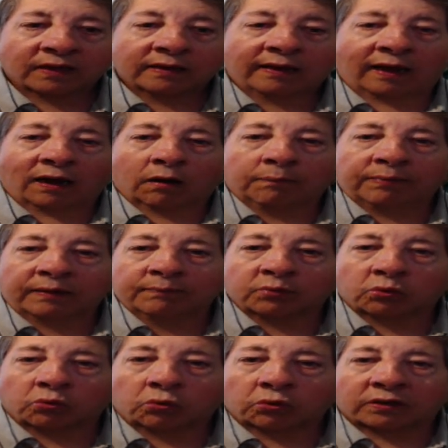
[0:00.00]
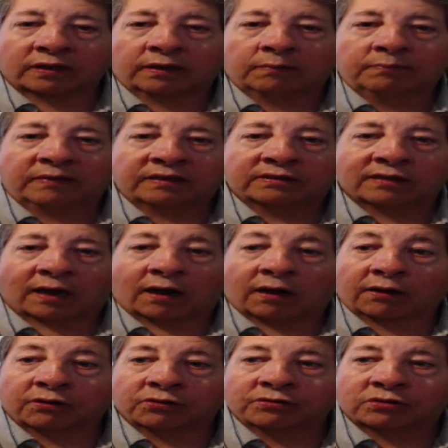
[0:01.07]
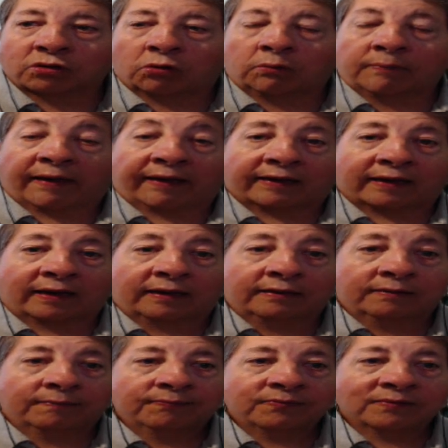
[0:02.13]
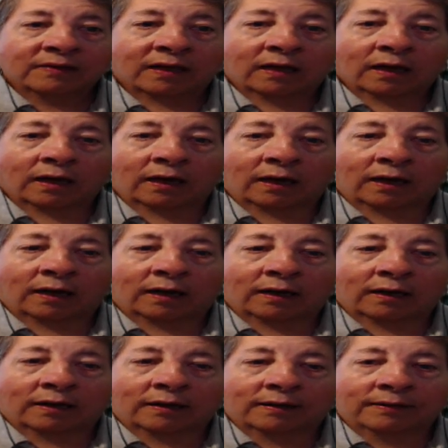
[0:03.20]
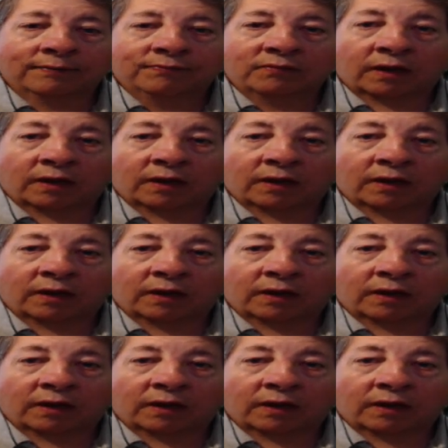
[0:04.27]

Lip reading: now people working at McDonald's are making, the